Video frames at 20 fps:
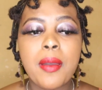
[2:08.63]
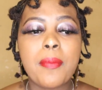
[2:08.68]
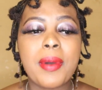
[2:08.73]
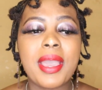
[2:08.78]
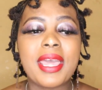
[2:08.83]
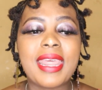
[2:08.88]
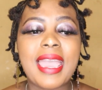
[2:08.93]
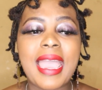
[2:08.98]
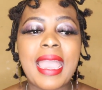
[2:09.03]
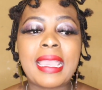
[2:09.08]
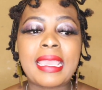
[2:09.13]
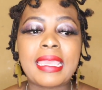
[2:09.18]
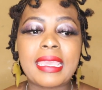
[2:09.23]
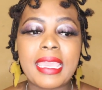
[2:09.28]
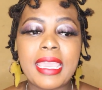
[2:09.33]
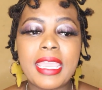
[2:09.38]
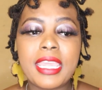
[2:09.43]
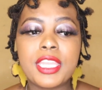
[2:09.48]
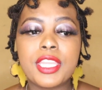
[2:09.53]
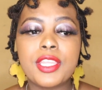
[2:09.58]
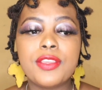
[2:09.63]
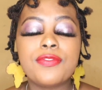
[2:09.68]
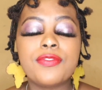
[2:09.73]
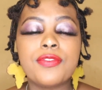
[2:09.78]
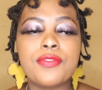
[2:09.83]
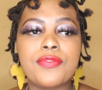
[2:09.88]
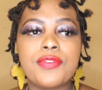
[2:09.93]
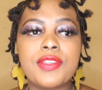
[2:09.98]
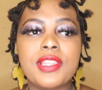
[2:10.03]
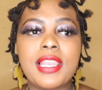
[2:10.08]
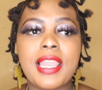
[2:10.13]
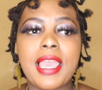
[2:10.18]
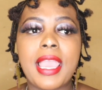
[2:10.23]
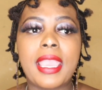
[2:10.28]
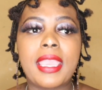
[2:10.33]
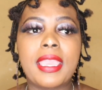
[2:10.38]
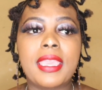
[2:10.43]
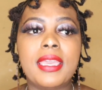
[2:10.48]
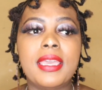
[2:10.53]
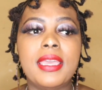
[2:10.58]
But again, if you feel
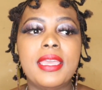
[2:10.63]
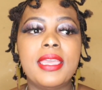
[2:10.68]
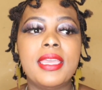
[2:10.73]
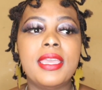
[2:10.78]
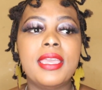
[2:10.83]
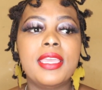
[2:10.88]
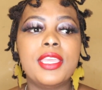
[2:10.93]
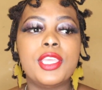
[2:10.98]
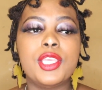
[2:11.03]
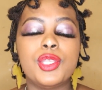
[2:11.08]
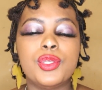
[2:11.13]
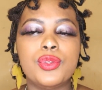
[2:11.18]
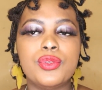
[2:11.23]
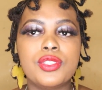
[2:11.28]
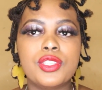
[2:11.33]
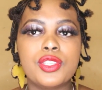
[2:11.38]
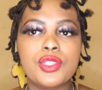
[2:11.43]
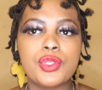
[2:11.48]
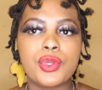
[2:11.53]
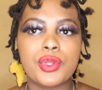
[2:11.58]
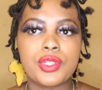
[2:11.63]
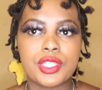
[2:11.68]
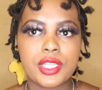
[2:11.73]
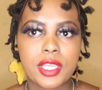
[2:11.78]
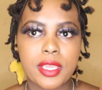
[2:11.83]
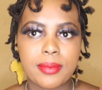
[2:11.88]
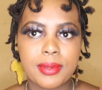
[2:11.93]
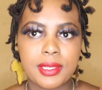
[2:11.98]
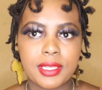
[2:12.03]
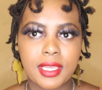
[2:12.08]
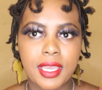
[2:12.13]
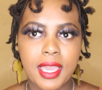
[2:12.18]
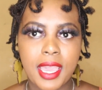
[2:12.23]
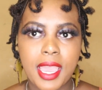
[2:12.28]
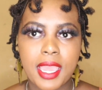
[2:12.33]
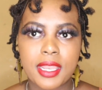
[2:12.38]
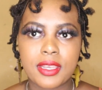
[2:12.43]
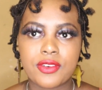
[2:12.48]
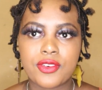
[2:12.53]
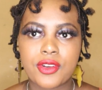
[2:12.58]
like using your debit
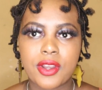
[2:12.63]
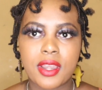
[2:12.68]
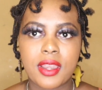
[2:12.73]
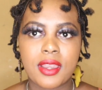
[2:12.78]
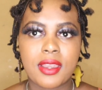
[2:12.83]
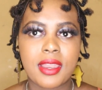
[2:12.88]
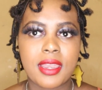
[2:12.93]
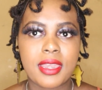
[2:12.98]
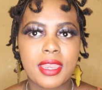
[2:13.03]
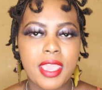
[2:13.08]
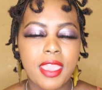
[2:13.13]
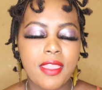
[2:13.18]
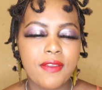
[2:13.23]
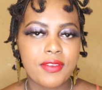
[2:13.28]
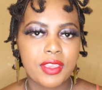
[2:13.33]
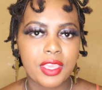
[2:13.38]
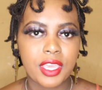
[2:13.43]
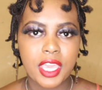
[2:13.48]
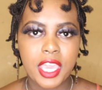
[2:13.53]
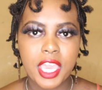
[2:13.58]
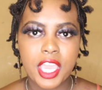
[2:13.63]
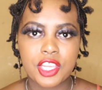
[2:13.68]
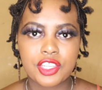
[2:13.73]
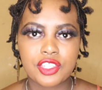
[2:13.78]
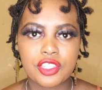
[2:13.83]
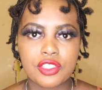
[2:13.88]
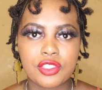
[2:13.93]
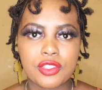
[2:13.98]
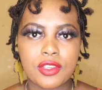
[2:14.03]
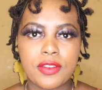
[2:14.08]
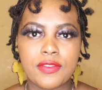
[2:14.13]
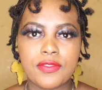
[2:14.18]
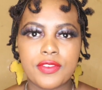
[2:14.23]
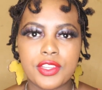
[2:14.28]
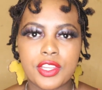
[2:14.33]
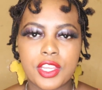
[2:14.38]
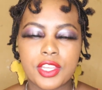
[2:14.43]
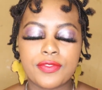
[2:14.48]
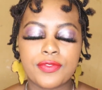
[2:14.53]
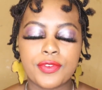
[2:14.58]
card rather than having cash is
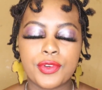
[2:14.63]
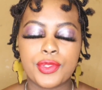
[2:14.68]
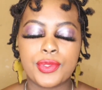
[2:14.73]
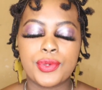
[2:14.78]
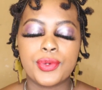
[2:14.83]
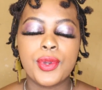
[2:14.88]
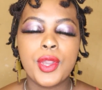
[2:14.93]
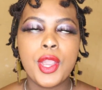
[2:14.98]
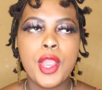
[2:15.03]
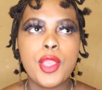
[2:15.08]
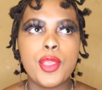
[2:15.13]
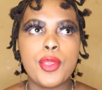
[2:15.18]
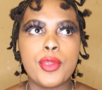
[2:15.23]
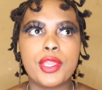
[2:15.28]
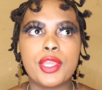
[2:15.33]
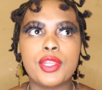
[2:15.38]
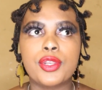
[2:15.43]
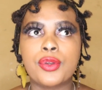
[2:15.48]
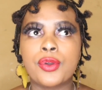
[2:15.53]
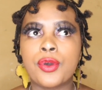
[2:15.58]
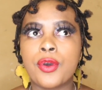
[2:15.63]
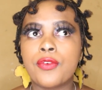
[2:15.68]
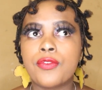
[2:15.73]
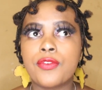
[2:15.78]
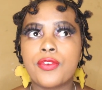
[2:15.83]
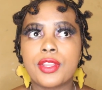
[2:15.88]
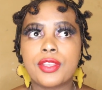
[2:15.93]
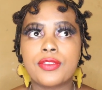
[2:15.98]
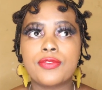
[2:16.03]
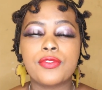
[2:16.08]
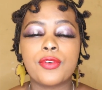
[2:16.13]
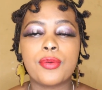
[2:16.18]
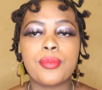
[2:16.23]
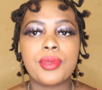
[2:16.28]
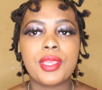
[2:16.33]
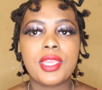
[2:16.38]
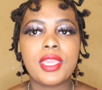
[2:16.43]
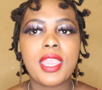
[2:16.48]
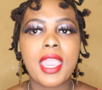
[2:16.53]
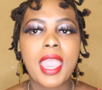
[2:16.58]
convenient for you, you can go for it. For
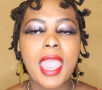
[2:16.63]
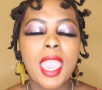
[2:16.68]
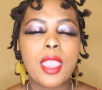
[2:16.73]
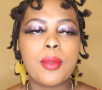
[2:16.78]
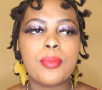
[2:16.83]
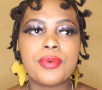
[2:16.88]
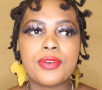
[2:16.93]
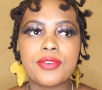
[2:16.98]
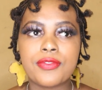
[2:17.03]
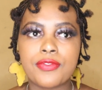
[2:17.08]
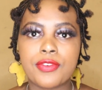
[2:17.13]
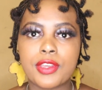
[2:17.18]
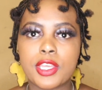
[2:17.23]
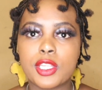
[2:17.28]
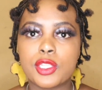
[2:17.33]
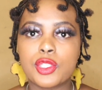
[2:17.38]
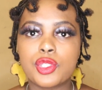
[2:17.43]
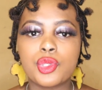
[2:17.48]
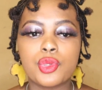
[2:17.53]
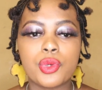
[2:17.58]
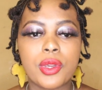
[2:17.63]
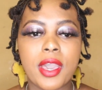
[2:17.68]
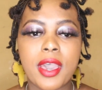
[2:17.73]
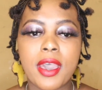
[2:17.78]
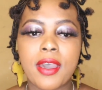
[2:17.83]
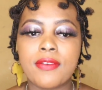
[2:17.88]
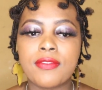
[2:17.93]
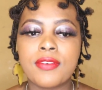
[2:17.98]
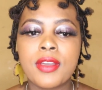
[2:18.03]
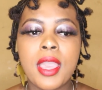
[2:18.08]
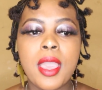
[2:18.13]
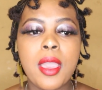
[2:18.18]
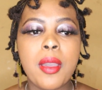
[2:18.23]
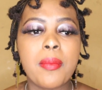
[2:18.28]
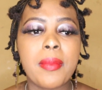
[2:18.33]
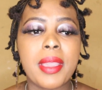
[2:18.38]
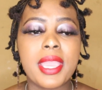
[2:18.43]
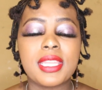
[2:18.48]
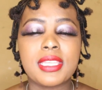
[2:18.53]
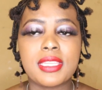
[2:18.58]
me, I prefer to have
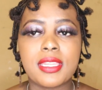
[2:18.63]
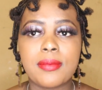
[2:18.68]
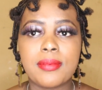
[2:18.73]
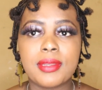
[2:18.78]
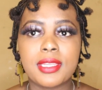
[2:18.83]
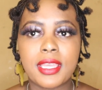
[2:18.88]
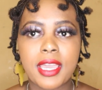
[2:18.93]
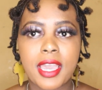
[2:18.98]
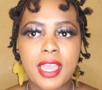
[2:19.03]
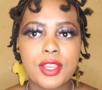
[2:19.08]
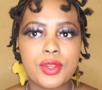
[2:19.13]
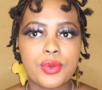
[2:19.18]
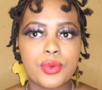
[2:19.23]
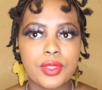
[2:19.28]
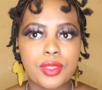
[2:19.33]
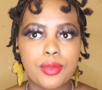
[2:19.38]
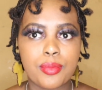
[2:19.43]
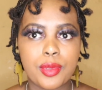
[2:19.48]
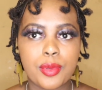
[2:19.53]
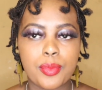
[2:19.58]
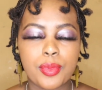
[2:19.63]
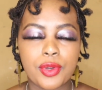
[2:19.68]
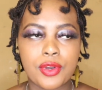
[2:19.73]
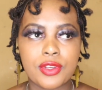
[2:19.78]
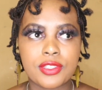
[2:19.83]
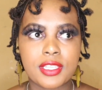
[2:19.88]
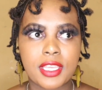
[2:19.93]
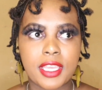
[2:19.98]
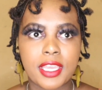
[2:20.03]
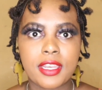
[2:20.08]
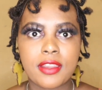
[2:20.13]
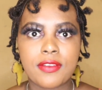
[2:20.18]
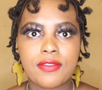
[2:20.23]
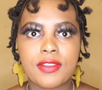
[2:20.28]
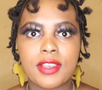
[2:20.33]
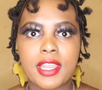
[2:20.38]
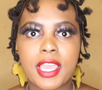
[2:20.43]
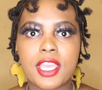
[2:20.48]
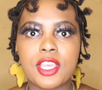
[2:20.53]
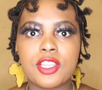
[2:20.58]
my debit card with me because I kind of
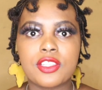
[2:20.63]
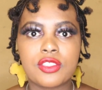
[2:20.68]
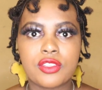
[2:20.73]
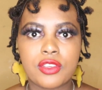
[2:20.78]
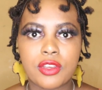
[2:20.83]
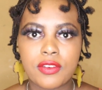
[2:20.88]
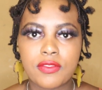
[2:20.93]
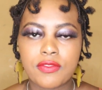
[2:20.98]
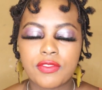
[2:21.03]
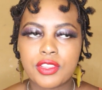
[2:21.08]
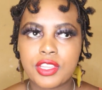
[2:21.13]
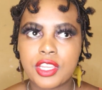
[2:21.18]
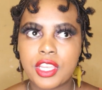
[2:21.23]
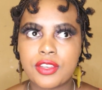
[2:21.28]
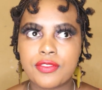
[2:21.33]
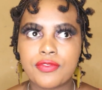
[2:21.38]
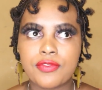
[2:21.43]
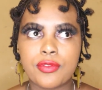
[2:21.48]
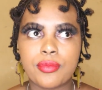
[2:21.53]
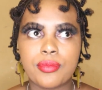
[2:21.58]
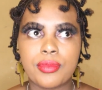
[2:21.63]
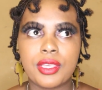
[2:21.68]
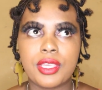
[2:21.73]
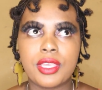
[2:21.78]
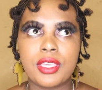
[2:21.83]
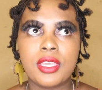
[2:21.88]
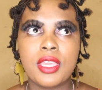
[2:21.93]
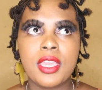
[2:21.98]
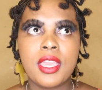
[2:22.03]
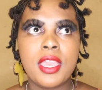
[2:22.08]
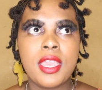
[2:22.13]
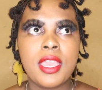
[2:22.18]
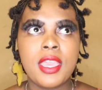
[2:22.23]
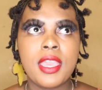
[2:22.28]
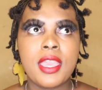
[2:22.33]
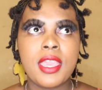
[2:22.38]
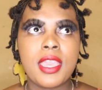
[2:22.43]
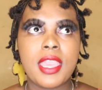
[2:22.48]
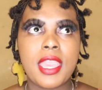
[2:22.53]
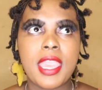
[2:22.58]
feel like it's convenient for me,
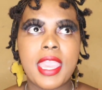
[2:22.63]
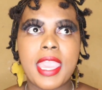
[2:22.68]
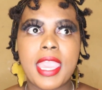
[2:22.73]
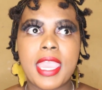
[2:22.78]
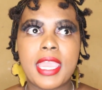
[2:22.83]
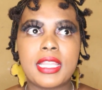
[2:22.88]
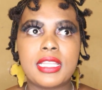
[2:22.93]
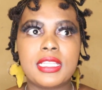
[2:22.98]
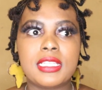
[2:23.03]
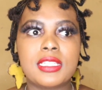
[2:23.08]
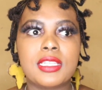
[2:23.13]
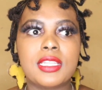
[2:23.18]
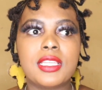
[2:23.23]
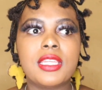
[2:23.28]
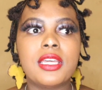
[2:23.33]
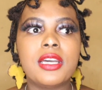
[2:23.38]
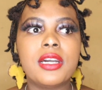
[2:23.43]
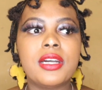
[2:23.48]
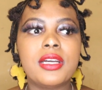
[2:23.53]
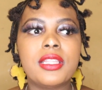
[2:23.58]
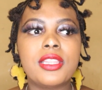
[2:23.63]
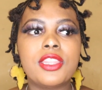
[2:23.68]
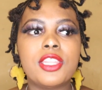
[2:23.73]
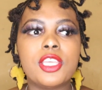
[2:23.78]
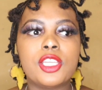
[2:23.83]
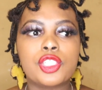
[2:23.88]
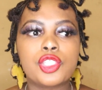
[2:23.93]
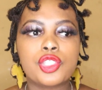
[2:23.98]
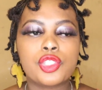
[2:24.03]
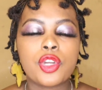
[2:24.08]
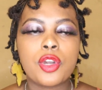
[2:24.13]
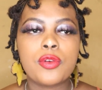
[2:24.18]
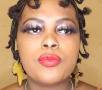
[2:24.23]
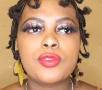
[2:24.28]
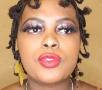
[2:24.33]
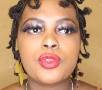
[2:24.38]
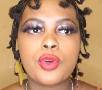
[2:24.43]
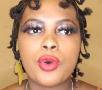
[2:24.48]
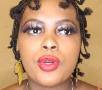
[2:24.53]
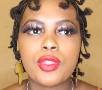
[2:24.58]
and the
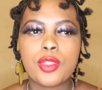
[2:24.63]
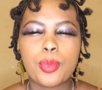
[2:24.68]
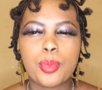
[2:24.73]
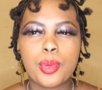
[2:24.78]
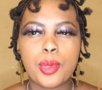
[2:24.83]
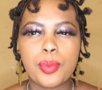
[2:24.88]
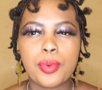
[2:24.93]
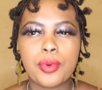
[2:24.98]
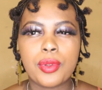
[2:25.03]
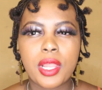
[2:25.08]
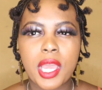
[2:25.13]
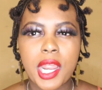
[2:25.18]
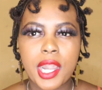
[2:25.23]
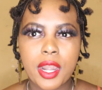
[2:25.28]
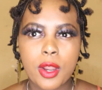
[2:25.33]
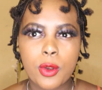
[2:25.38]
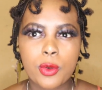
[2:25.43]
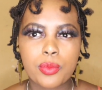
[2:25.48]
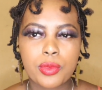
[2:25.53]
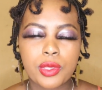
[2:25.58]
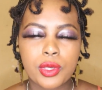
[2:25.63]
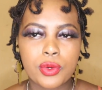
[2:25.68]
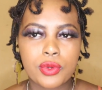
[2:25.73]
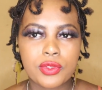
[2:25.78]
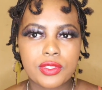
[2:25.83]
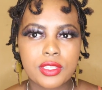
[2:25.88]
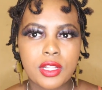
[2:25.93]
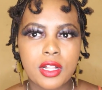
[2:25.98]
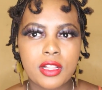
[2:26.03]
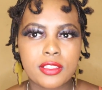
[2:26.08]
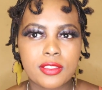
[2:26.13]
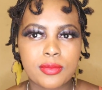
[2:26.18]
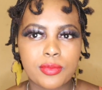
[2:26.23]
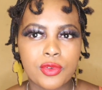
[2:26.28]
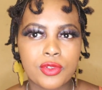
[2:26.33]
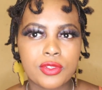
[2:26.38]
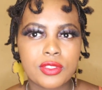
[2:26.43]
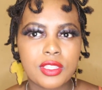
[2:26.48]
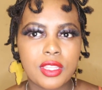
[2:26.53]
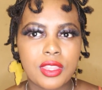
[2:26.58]
shops or the people around me who sells
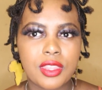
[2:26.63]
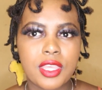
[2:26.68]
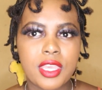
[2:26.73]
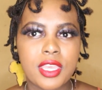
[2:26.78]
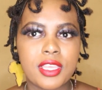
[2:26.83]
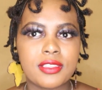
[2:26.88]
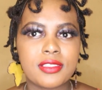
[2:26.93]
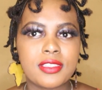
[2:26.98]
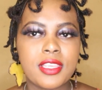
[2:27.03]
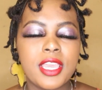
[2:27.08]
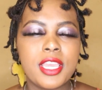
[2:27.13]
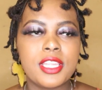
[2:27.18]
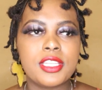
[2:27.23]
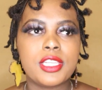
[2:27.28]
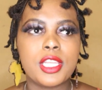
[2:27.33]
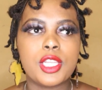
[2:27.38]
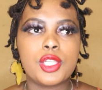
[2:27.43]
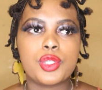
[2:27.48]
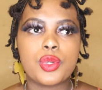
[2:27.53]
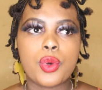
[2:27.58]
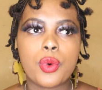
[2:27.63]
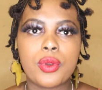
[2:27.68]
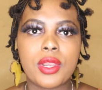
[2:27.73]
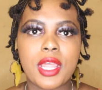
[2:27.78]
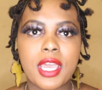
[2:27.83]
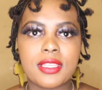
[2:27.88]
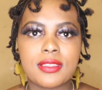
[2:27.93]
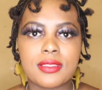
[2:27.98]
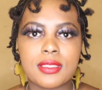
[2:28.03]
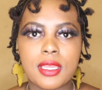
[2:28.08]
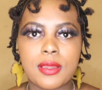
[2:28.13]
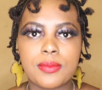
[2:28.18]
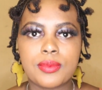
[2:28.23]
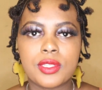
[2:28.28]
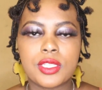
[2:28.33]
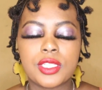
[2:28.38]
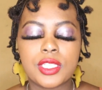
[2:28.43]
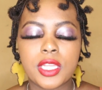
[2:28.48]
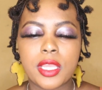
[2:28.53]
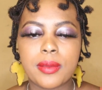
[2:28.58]
most things, they don't
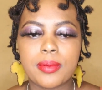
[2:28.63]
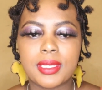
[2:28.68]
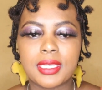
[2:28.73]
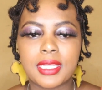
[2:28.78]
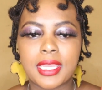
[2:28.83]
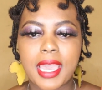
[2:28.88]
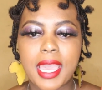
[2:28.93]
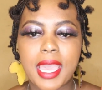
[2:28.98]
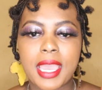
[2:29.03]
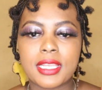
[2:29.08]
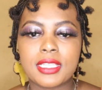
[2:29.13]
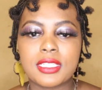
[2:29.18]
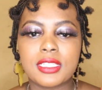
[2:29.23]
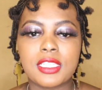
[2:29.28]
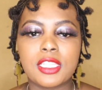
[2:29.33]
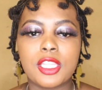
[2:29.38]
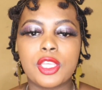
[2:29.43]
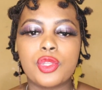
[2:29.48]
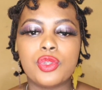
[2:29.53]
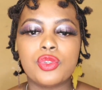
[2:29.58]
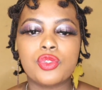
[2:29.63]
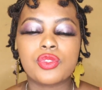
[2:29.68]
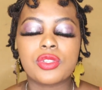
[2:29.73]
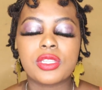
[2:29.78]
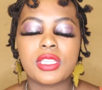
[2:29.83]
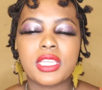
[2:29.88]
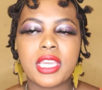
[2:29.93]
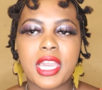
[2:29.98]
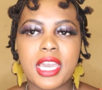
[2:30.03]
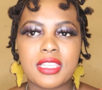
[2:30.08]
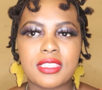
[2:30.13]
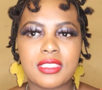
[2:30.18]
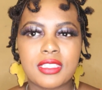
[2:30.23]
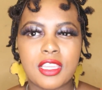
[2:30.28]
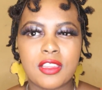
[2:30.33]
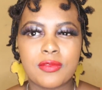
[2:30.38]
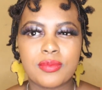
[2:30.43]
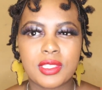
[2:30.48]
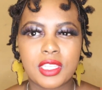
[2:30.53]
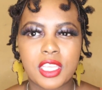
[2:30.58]
accept debit card. They usually
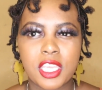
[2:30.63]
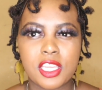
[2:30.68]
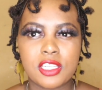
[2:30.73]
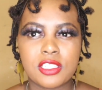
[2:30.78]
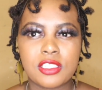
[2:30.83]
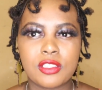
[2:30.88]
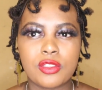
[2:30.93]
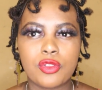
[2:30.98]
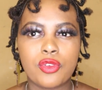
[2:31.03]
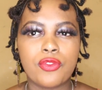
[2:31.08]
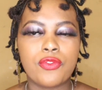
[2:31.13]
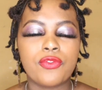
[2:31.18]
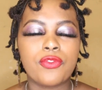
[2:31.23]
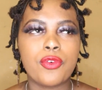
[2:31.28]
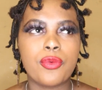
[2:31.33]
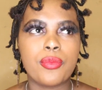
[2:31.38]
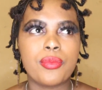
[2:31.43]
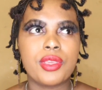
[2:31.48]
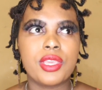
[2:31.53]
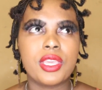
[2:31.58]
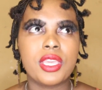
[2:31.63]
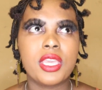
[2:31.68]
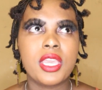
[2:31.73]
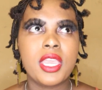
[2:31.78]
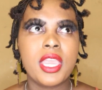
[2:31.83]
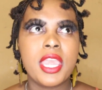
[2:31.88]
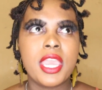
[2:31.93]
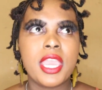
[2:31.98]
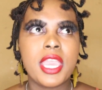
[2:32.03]
accept cash. So for me,